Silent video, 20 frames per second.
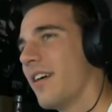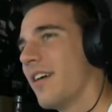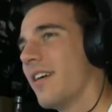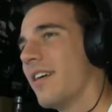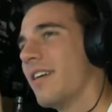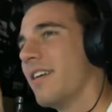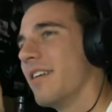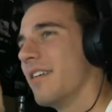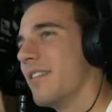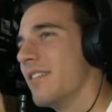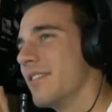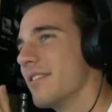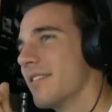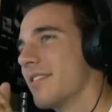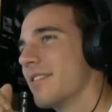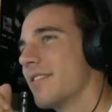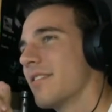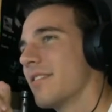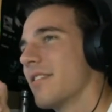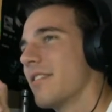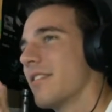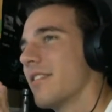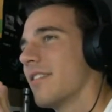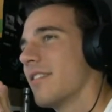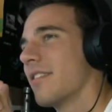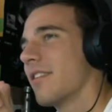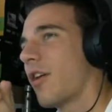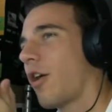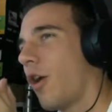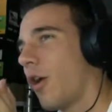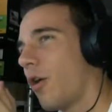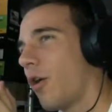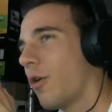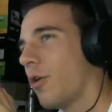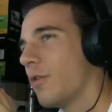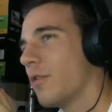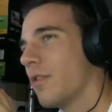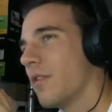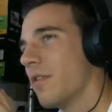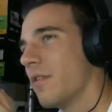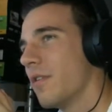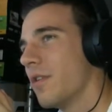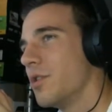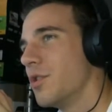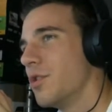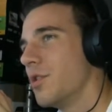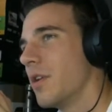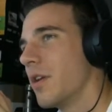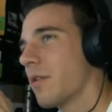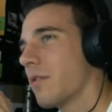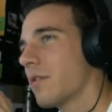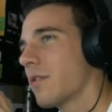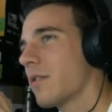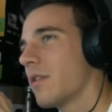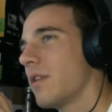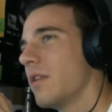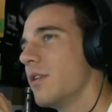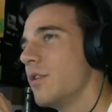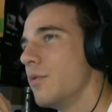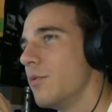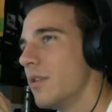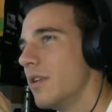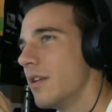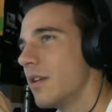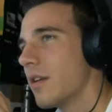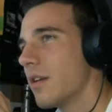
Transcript: is called The Generically Unique